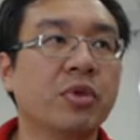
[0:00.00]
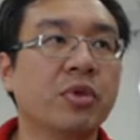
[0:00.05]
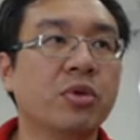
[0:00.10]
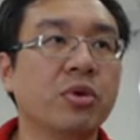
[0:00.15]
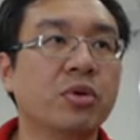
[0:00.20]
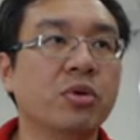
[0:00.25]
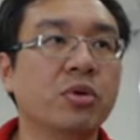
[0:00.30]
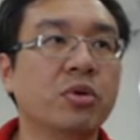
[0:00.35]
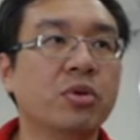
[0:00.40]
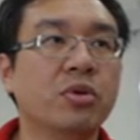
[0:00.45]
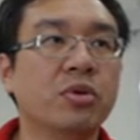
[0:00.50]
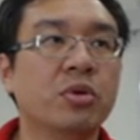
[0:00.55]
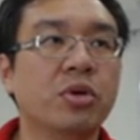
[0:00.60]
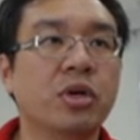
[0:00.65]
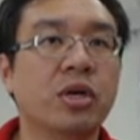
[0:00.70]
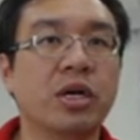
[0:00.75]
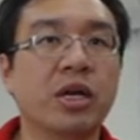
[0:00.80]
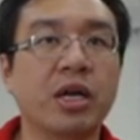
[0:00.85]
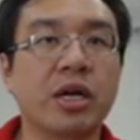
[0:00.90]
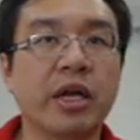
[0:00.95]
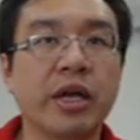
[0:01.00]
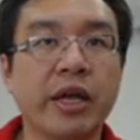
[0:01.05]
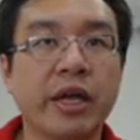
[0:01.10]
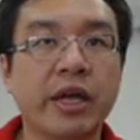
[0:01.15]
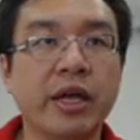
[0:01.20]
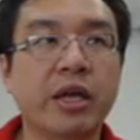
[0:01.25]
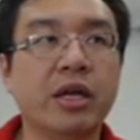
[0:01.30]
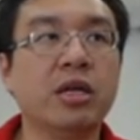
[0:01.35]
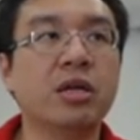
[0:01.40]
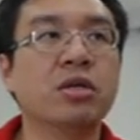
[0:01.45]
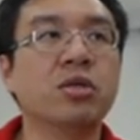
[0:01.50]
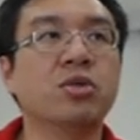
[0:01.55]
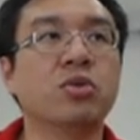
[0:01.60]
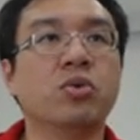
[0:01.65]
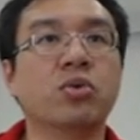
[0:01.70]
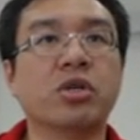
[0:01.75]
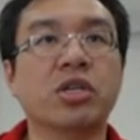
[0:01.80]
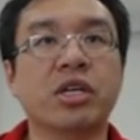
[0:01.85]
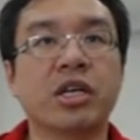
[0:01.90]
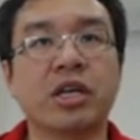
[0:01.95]
rook a to
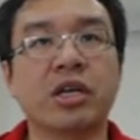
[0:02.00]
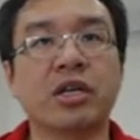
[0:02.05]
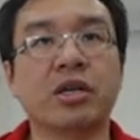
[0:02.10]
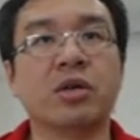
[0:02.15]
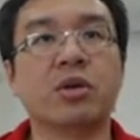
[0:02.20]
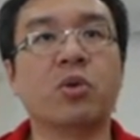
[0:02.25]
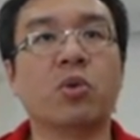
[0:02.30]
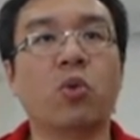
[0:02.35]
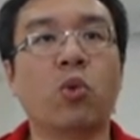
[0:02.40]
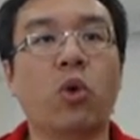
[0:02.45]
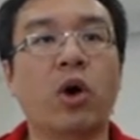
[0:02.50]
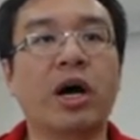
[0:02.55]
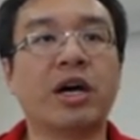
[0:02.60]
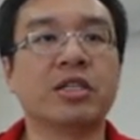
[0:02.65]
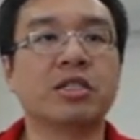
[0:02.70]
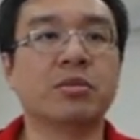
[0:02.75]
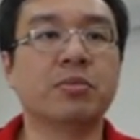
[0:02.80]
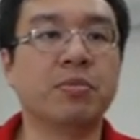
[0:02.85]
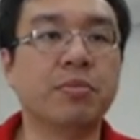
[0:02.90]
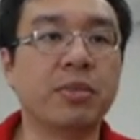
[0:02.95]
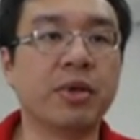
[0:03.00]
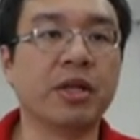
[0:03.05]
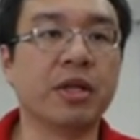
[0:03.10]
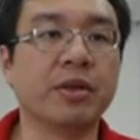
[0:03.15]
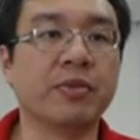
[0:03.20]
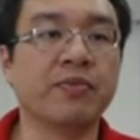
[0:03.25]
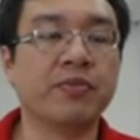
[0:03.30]
d8 was played,